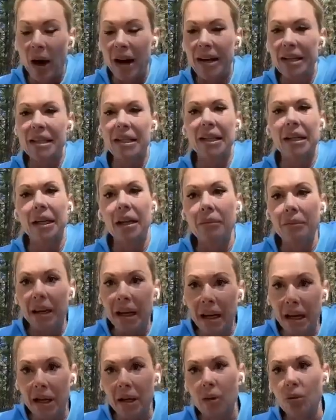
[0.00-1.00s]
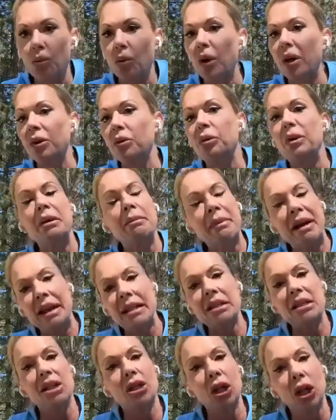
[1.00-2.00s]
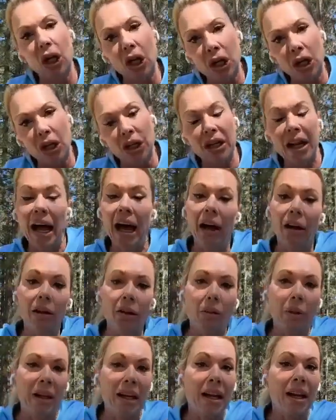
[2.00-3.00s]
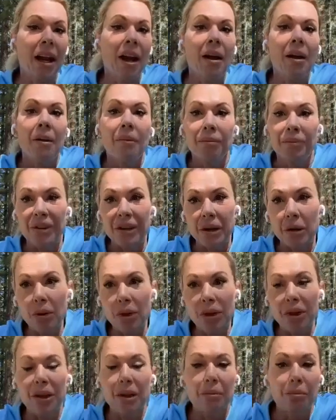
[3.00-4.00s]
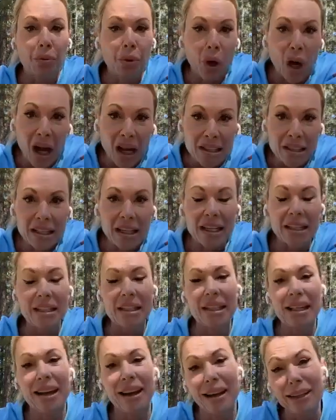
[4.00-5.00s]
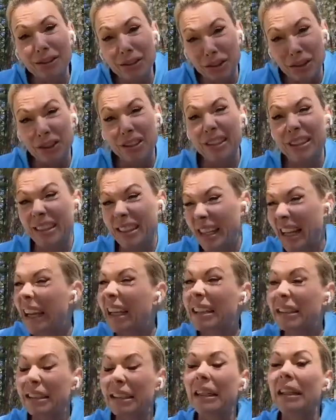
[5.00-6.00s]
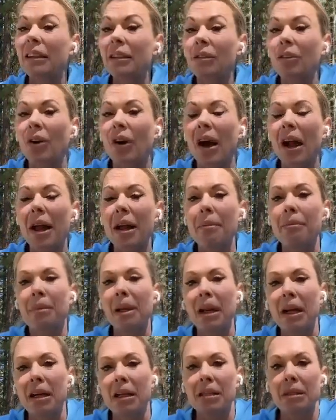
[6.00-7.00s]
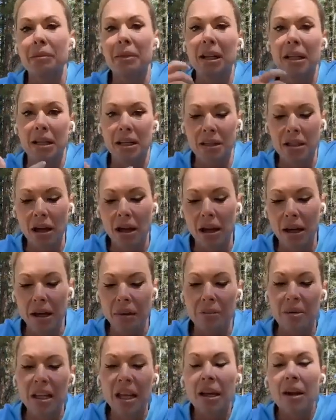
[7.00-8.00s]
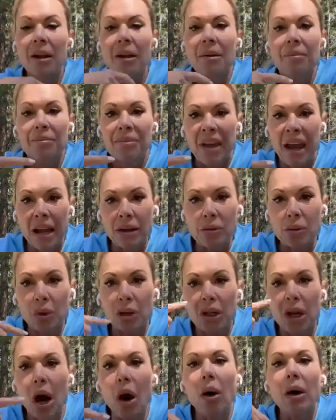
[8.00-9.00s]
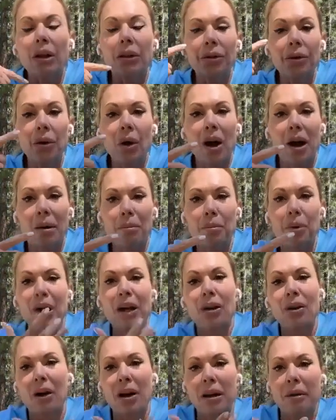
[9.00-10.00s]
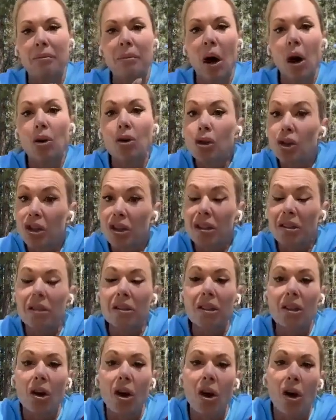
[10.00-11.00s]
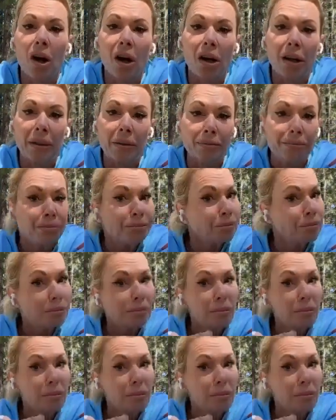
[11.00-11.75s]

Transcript: Why does it come in? What are we meant to learn? How do we deal with it, process it, understand it, right? Because many times, as we're going through heartbreak, our emotions are